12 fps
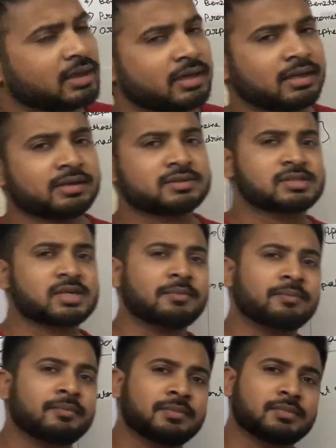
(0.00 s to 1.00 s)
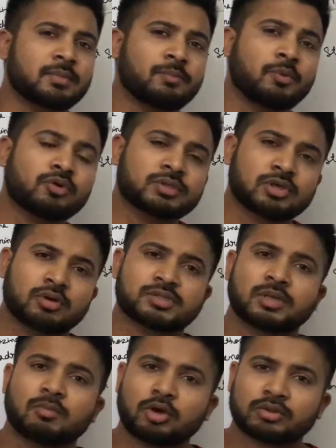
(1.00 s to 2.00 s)
in some books or
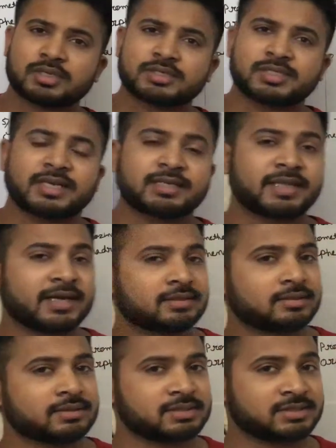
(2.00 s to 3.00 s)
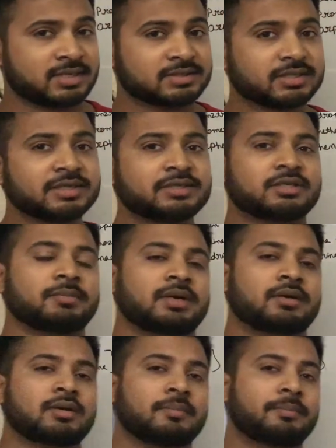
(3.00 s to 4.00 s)
some authors said that surgery
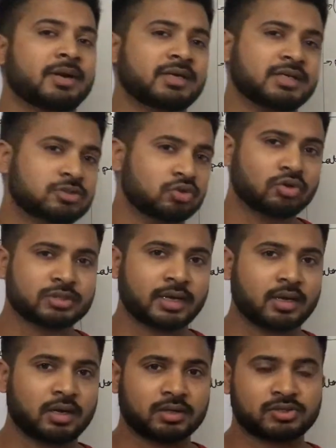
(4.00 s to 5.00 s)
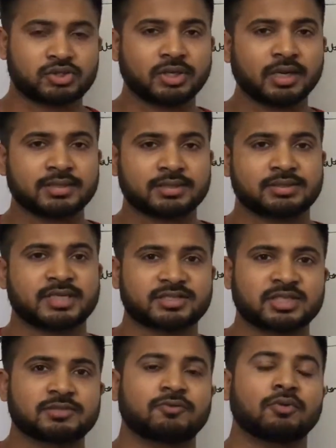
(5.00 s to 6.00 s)
treatment, but it's not still
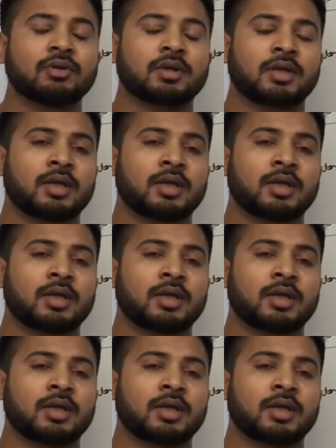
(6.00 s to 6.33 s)
successful,